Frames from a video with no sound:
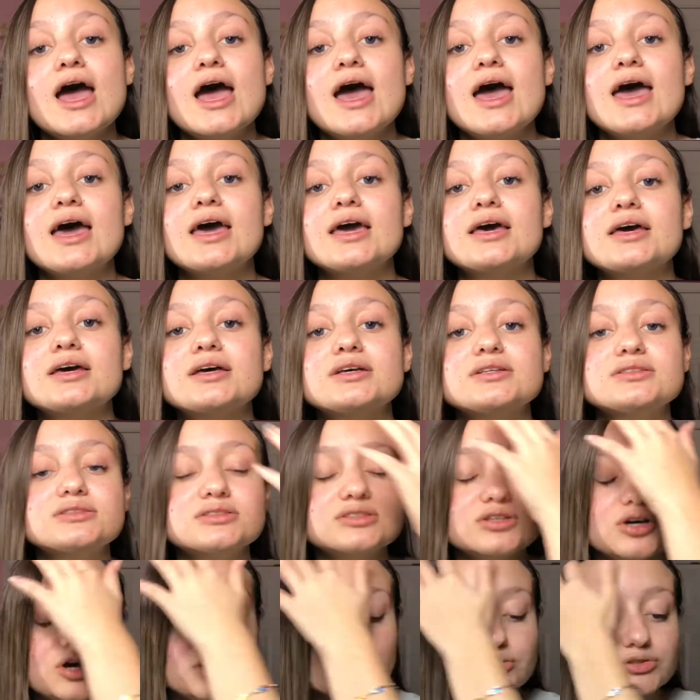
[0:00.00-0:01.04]
And
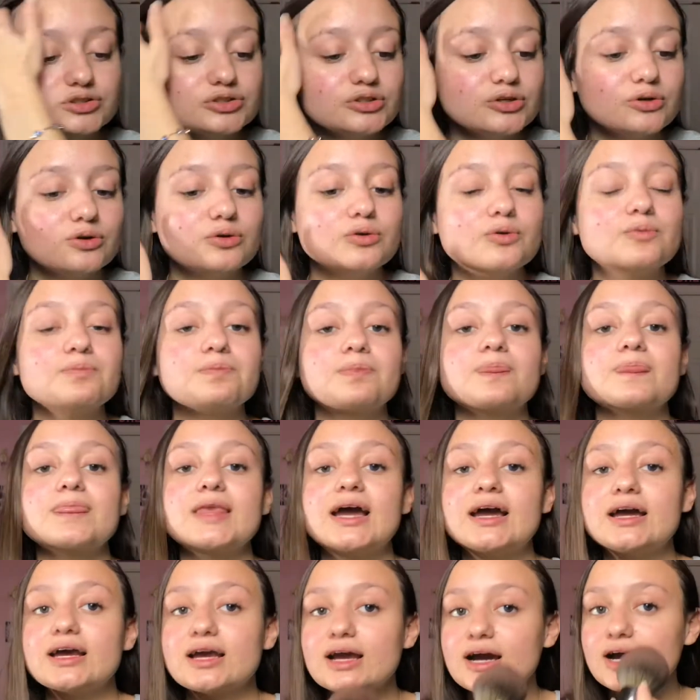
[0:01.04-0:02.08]
also
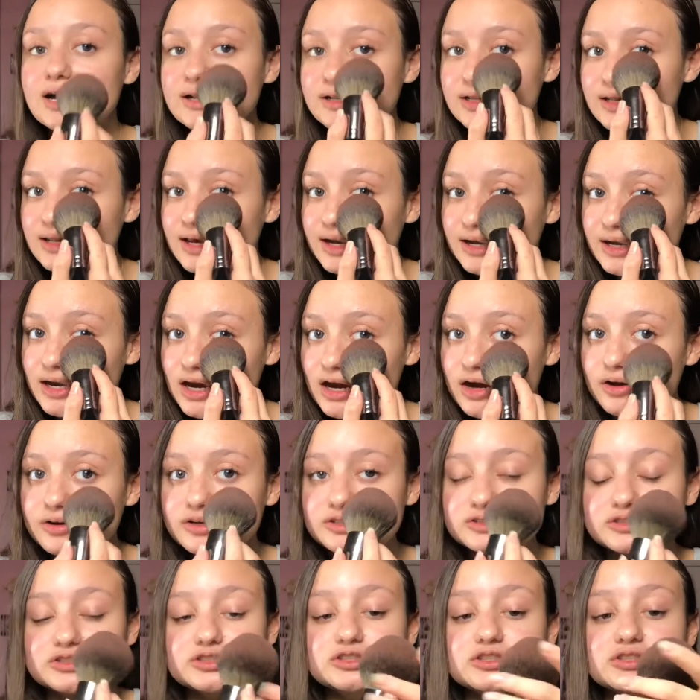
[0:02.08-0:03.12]
I kind of like how
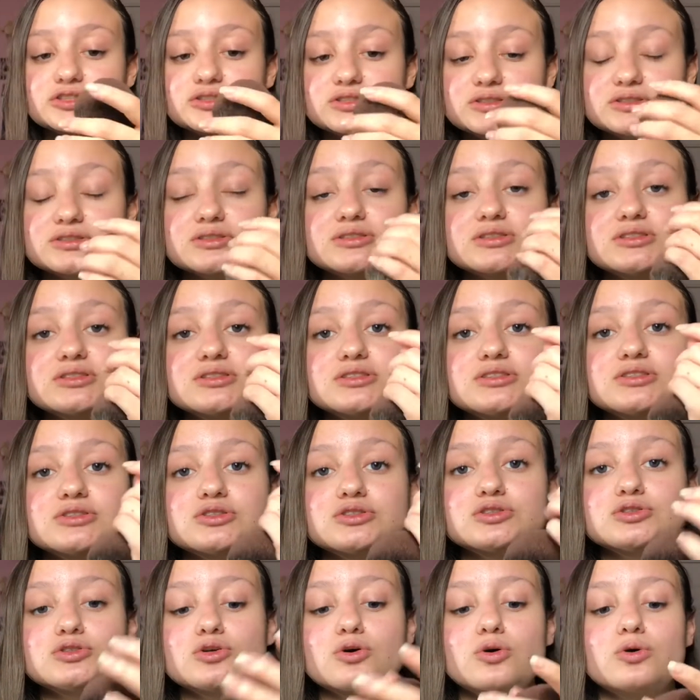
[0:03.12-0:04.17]
it's just, since it's
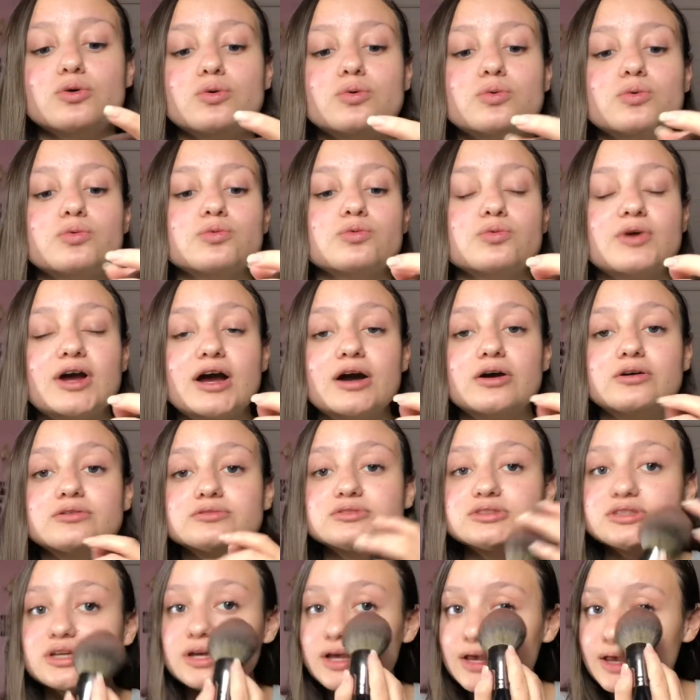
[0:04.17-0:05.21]
so
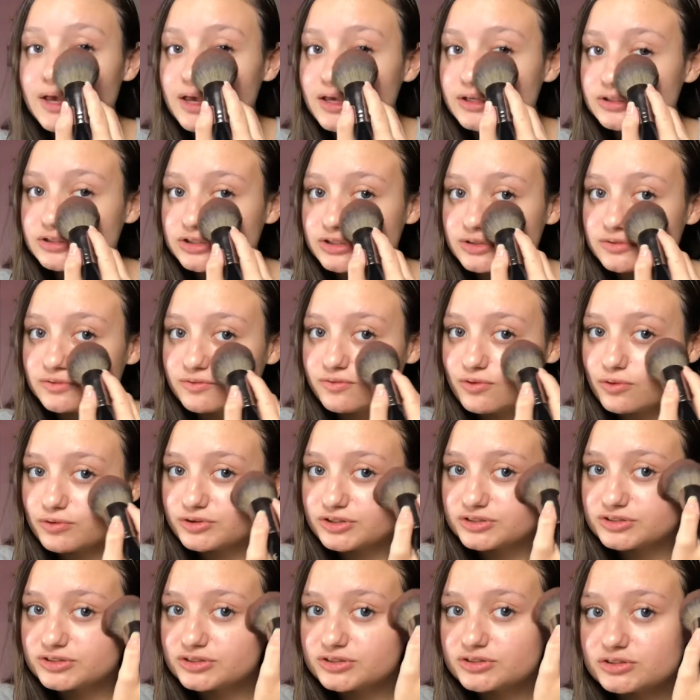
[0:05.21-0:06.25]
round, it just
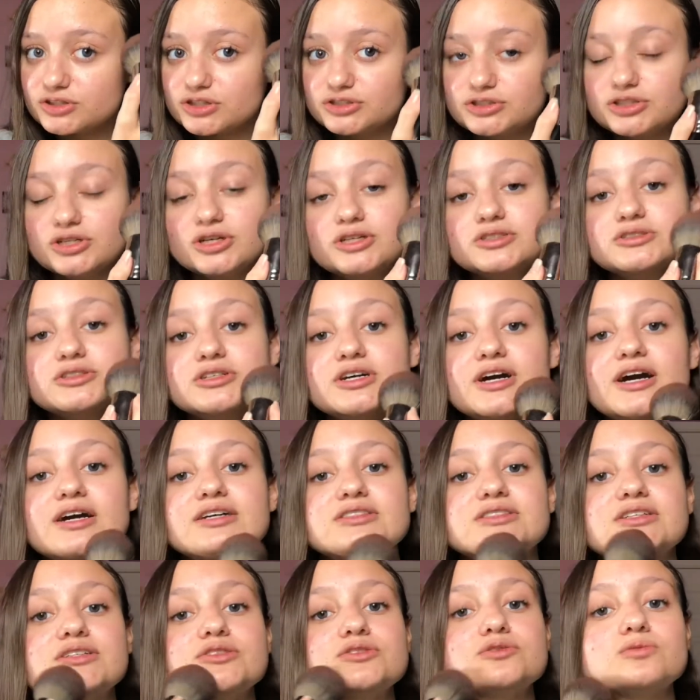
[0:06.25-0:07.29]
focuses on your under
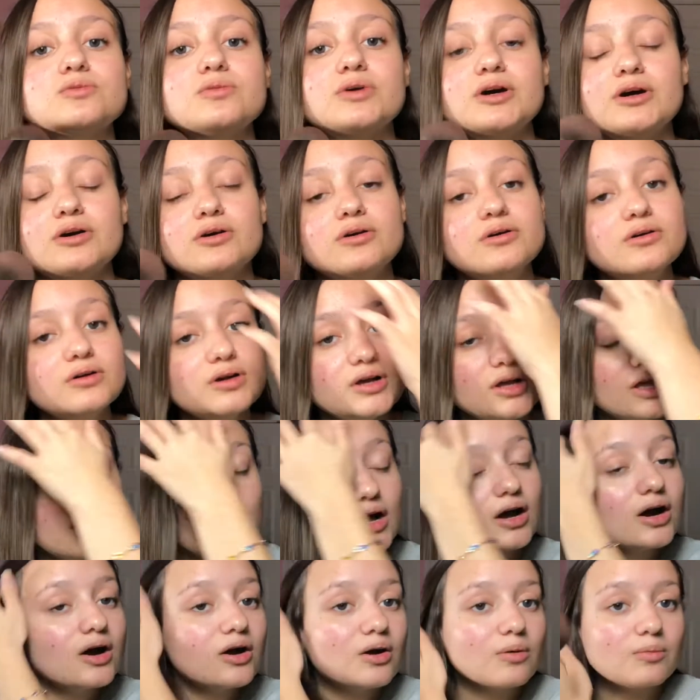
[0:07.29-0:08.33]
eyes as well
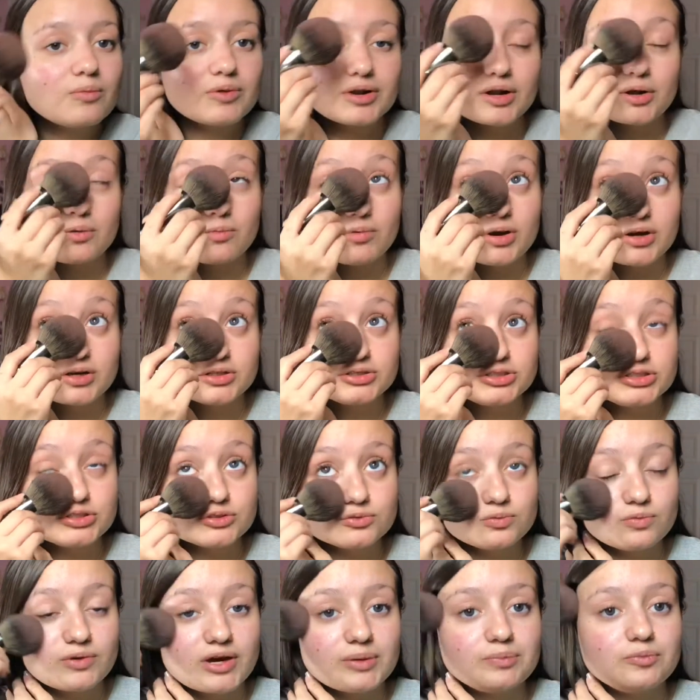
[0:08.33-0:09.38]
when I want to
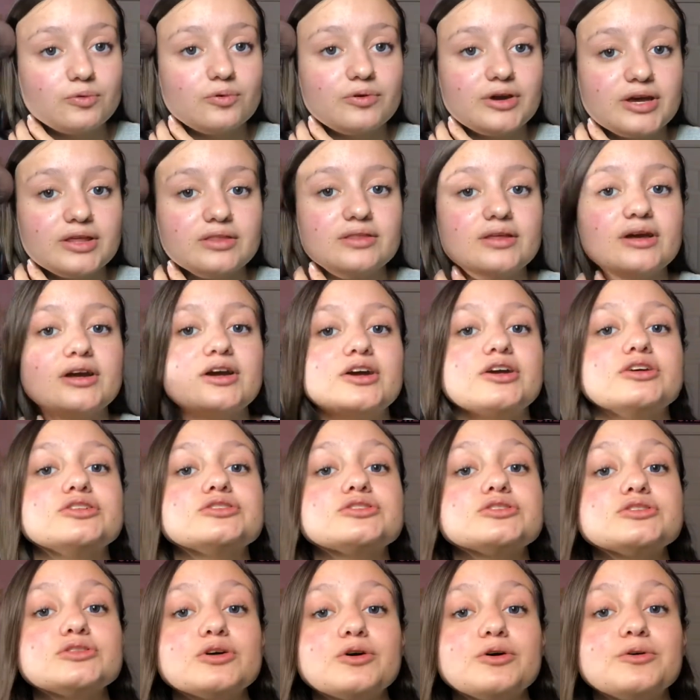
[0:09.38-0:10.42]
just wipe away there.
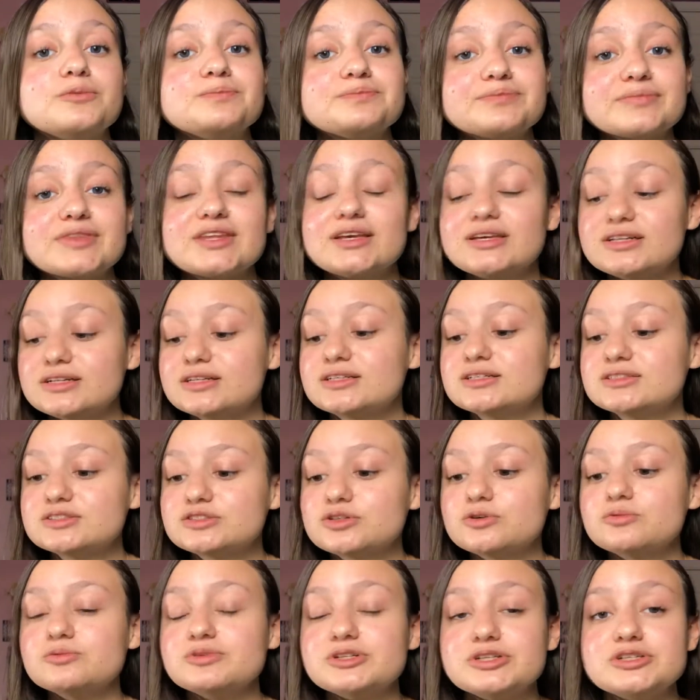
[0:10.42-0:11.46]
So it is a
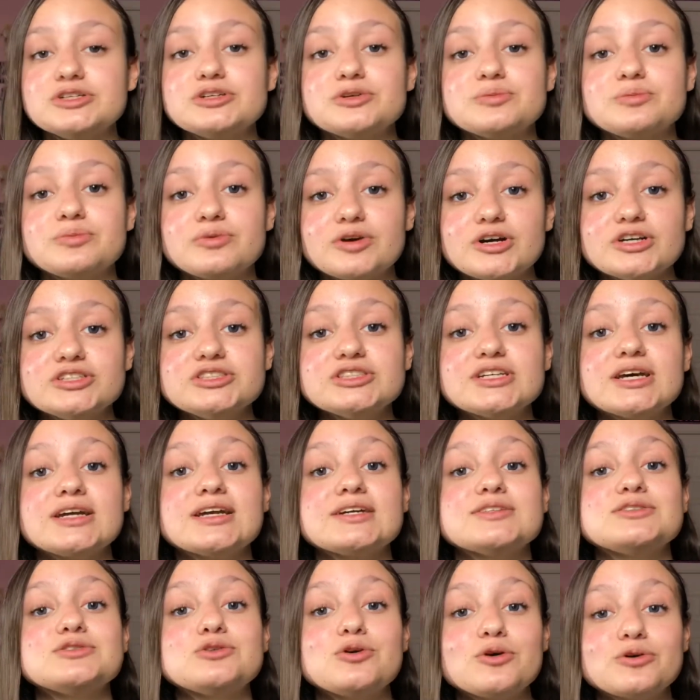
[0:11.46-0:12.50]
really good brush, and I
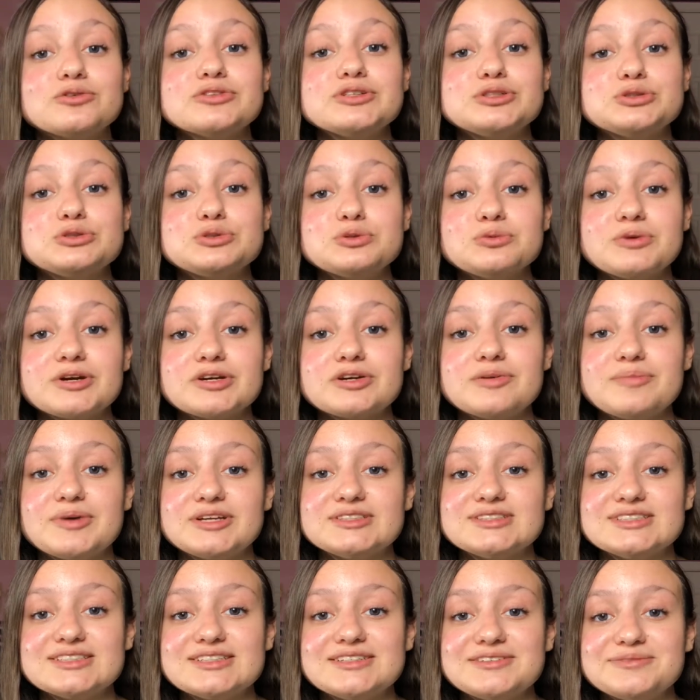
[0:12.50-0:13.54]
totally do
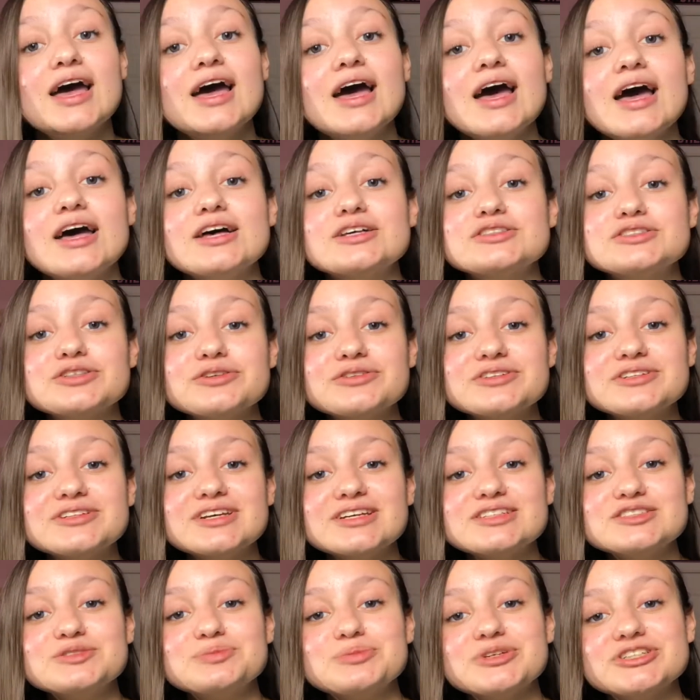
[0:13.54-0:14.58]
recommend it. So the
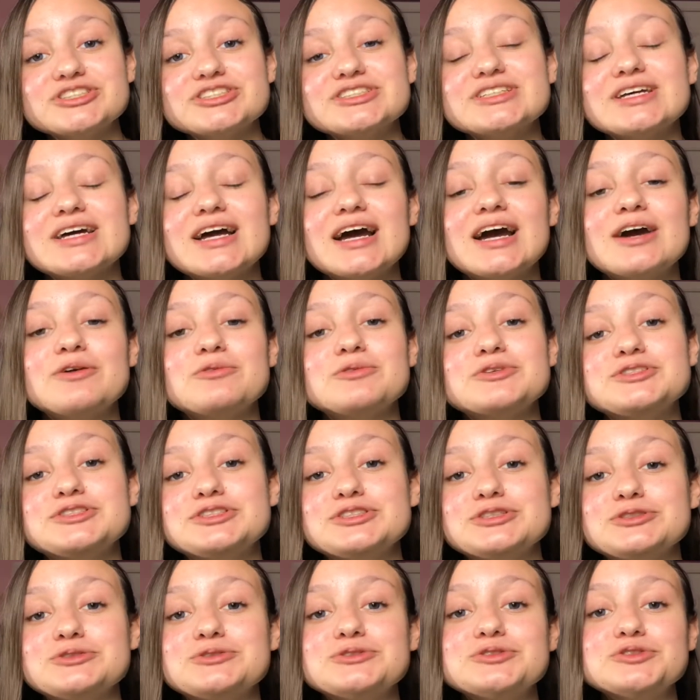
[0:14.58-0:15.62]
next brush that I would
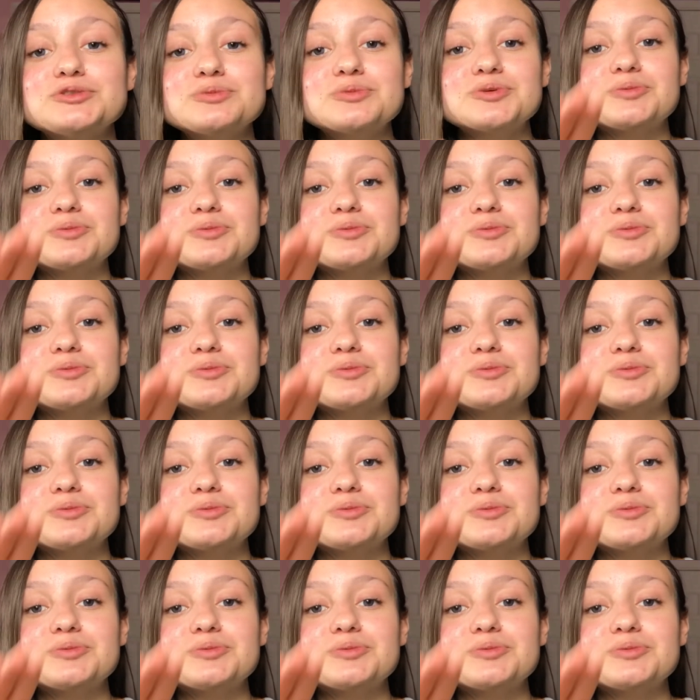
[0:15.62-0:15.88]
use would